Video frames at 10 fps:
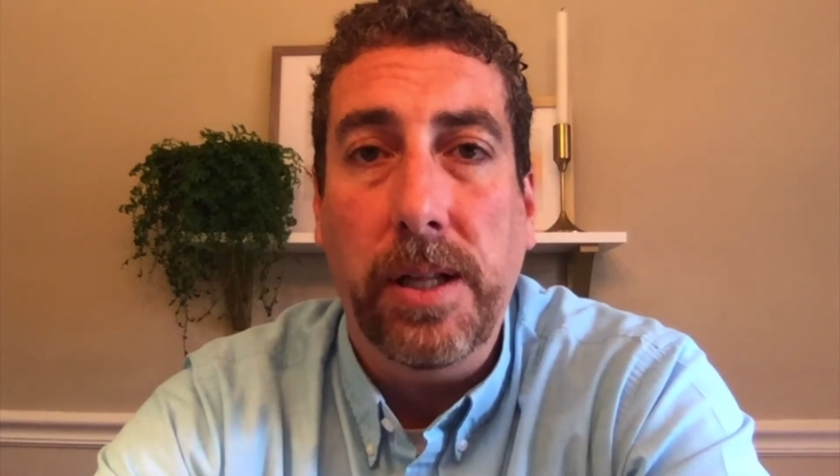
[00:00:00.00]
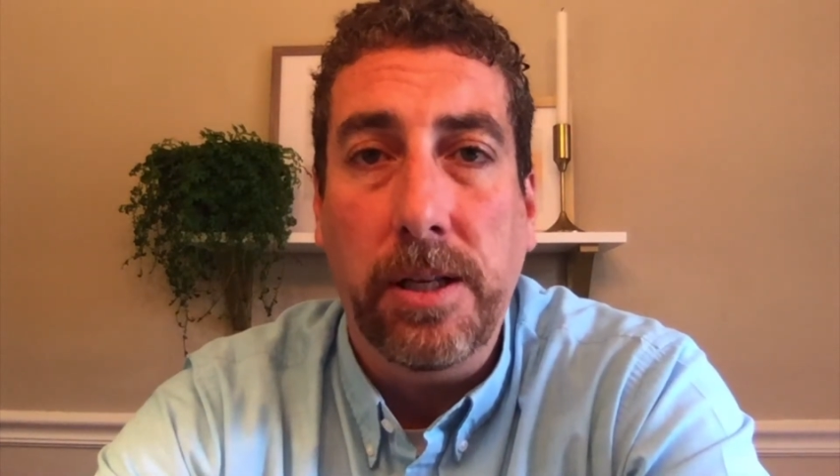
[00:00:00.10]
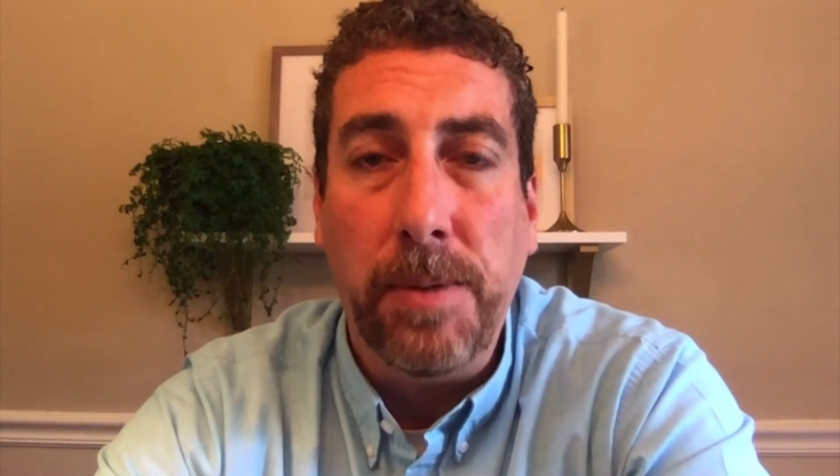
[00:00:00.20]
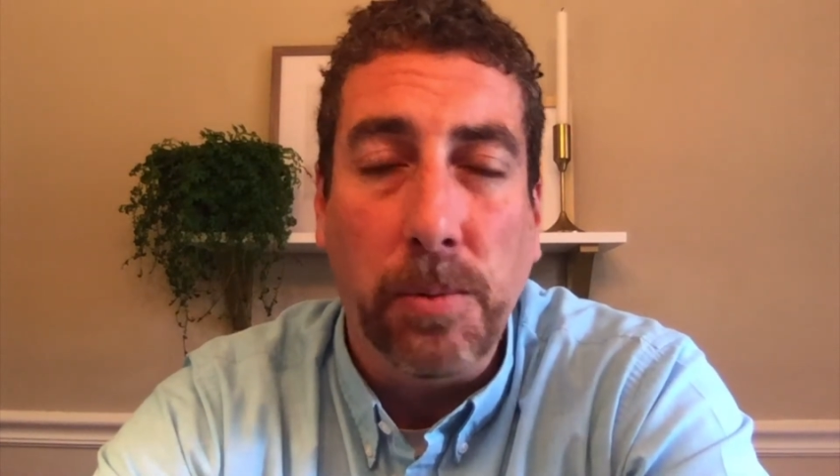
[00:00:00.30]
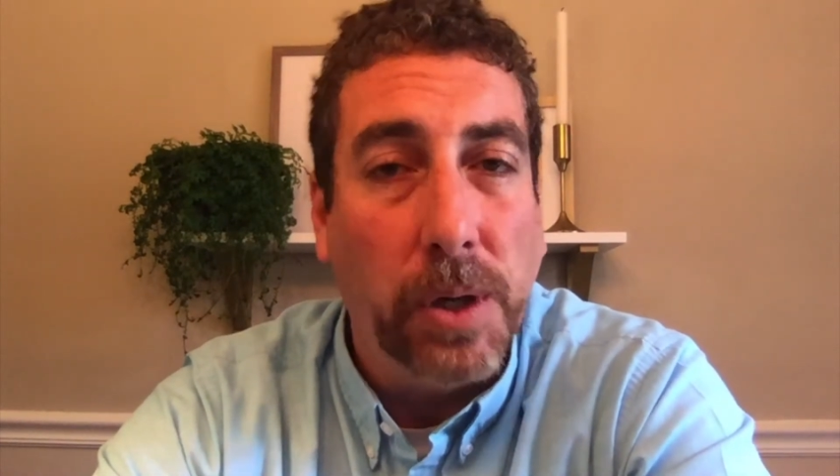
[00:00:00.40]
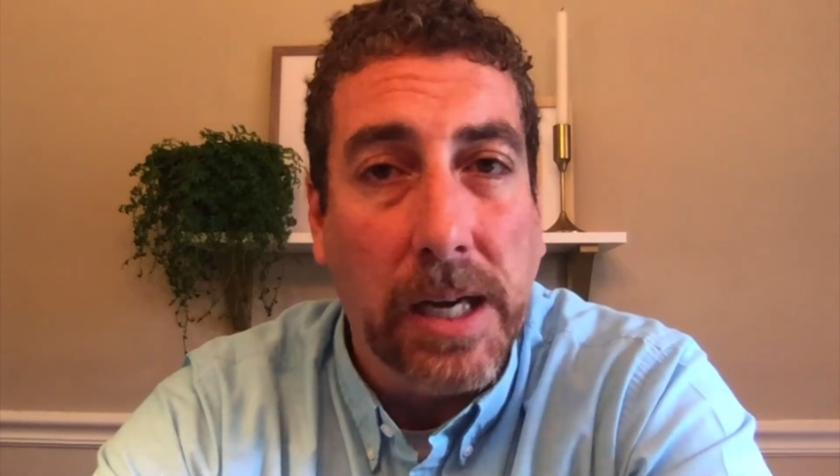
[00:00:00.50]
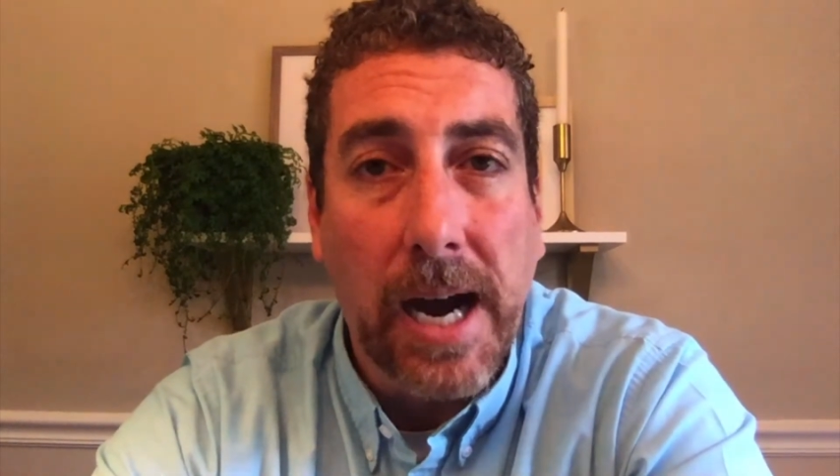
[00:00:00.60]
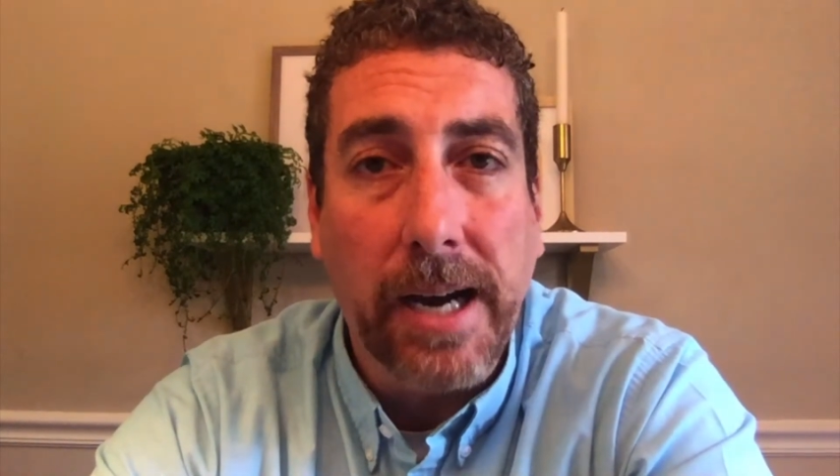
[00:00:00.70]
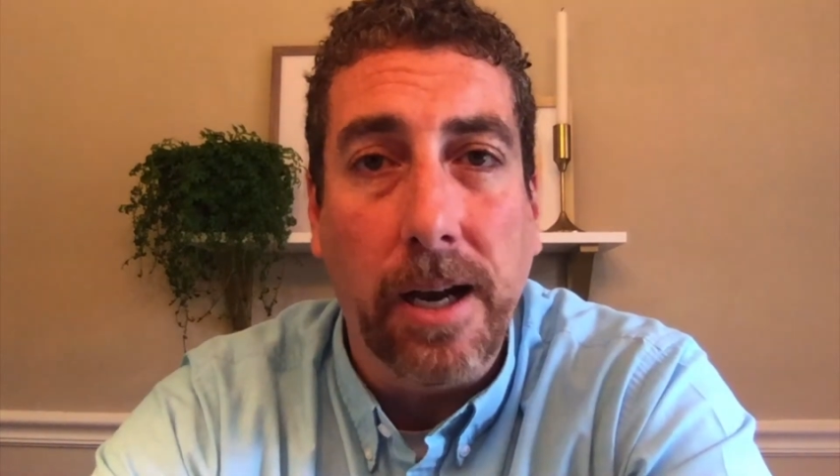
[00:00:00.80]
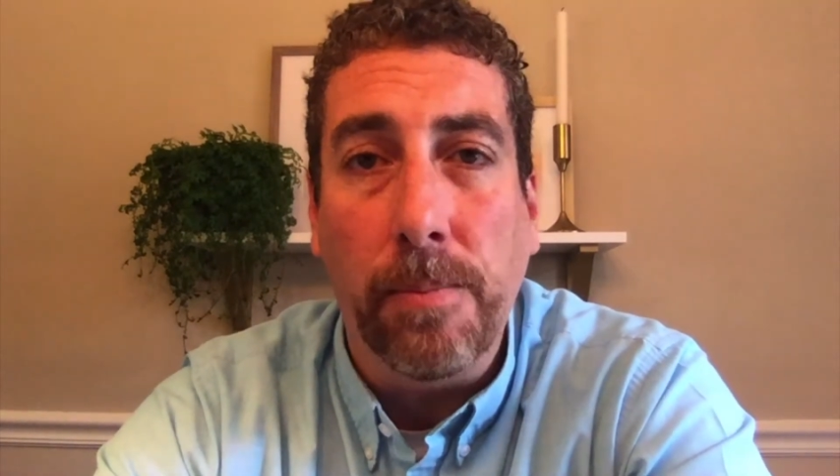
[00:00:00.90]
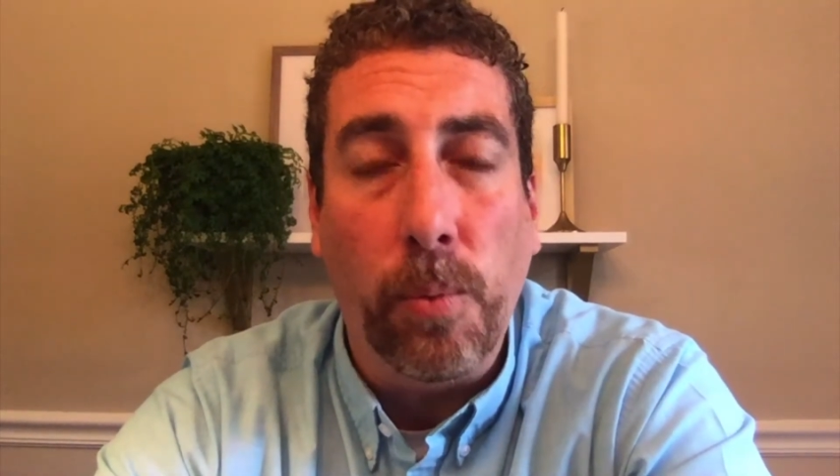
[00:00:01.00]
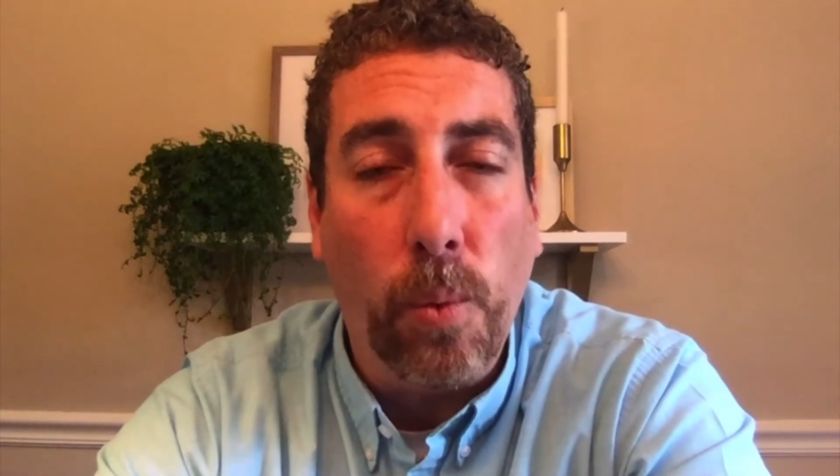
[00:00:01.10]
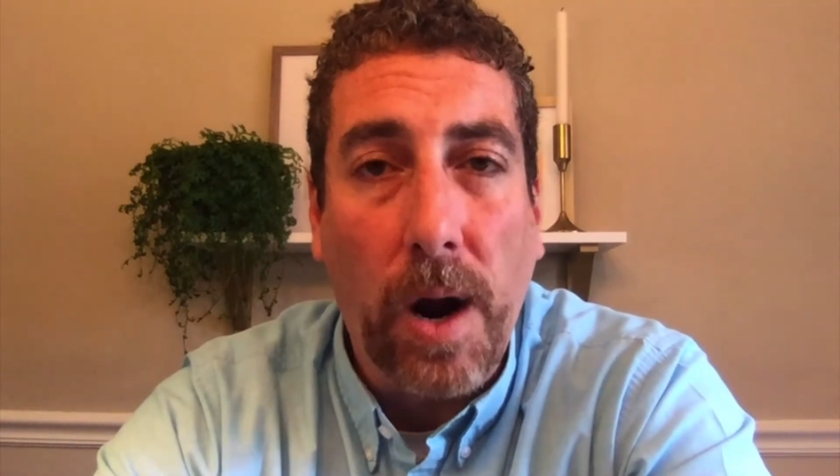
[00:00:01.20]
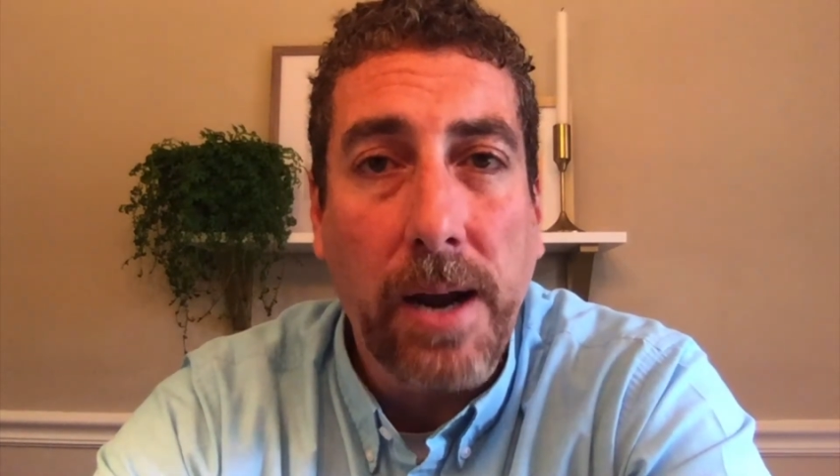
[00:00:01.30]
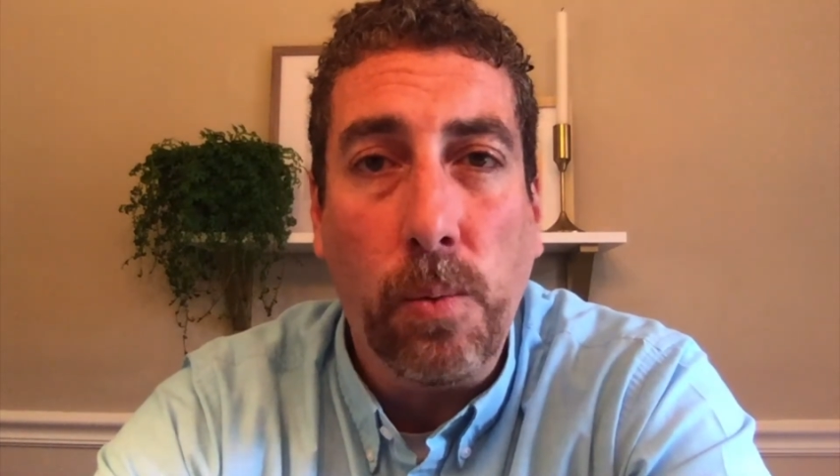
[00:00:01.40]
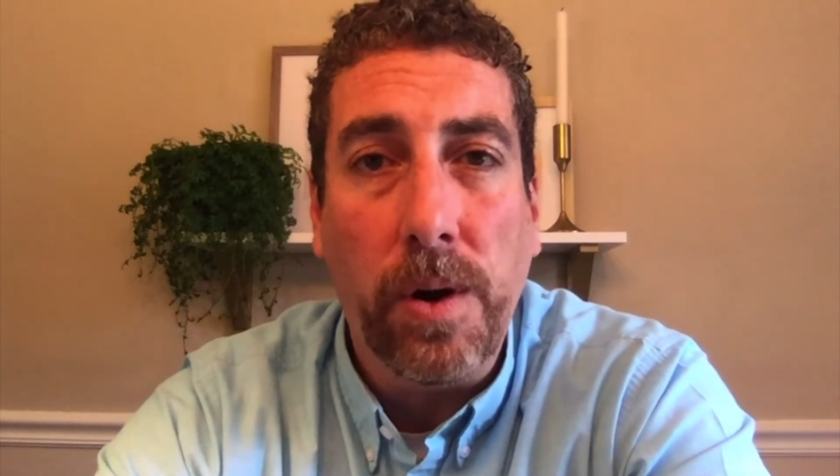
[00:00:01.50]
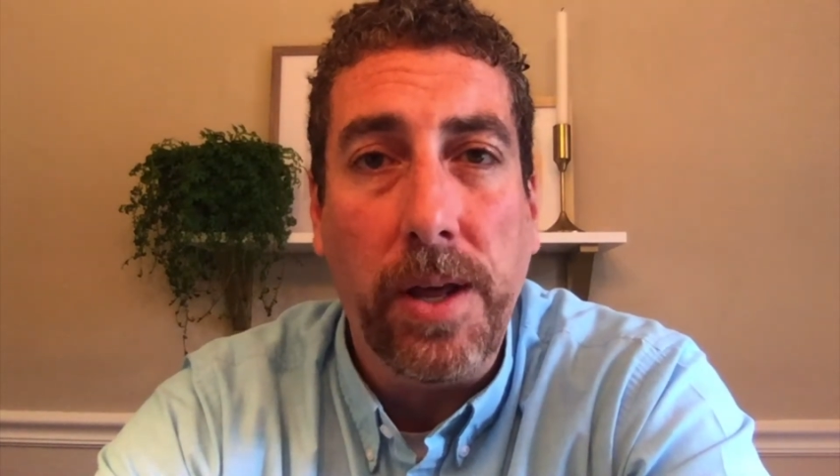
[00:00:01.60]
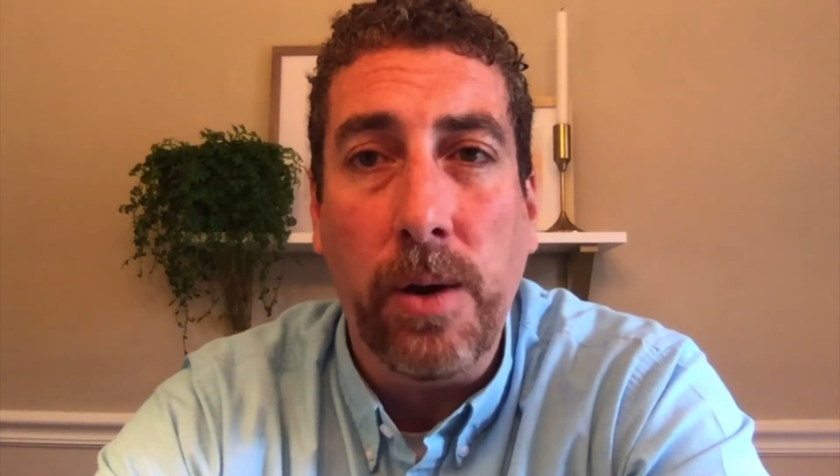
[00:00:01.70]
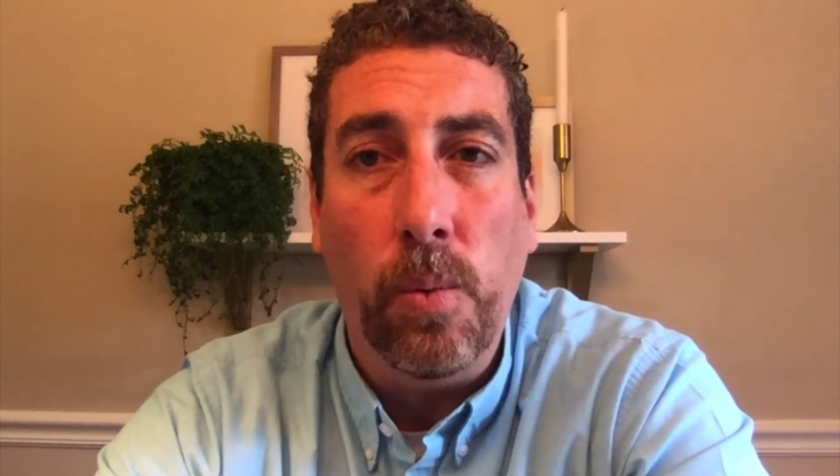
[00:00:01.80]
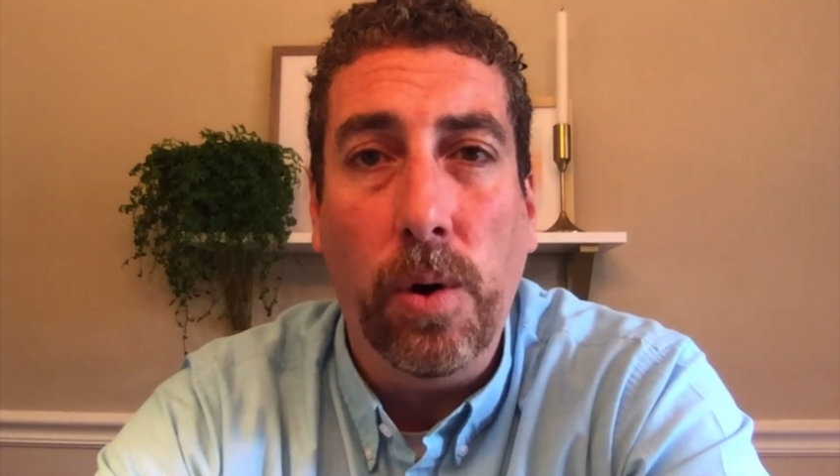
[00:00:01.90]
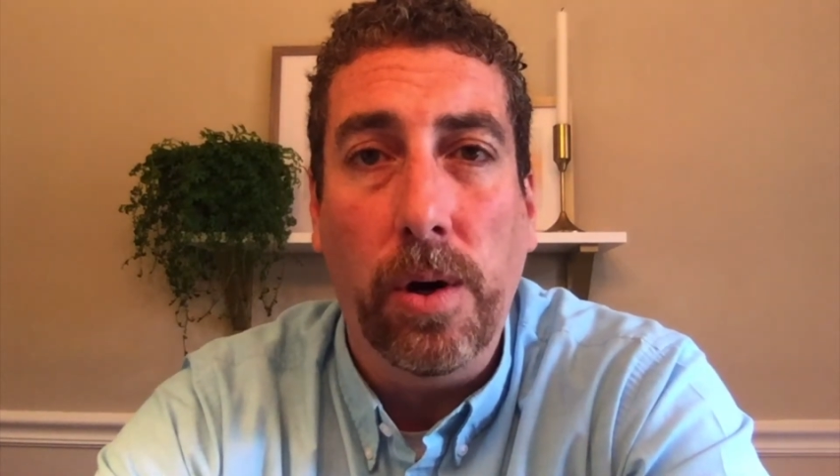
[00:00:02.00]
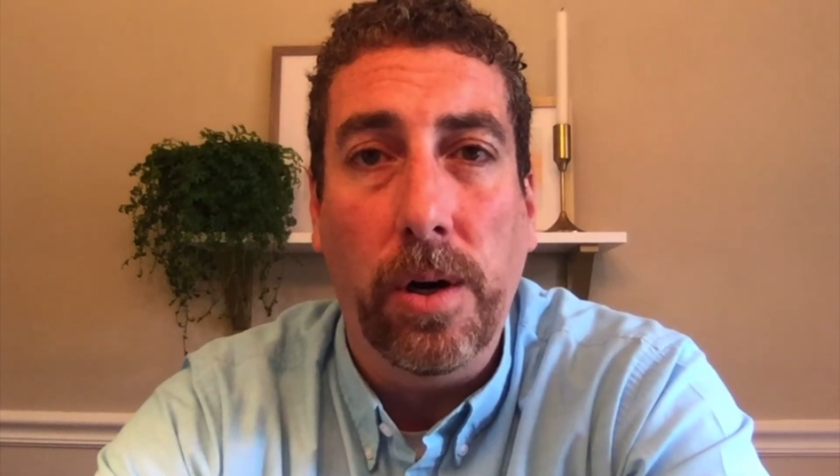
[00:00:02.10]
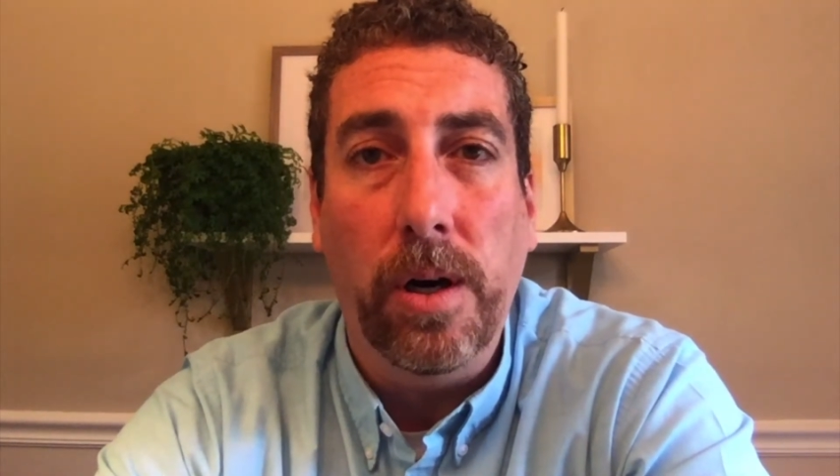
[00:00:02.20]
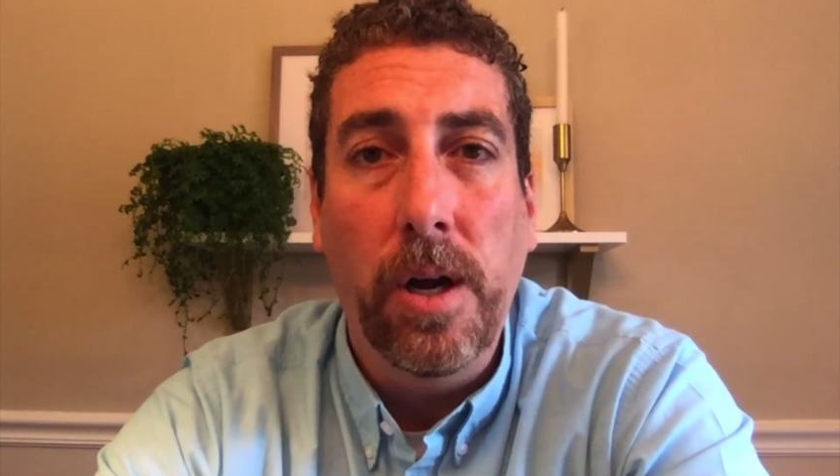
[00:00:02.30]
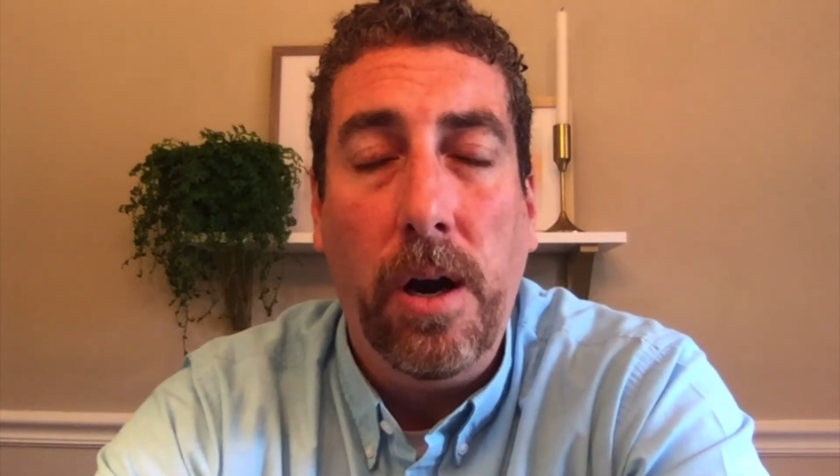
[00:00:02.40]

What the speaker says: these people got up right where they were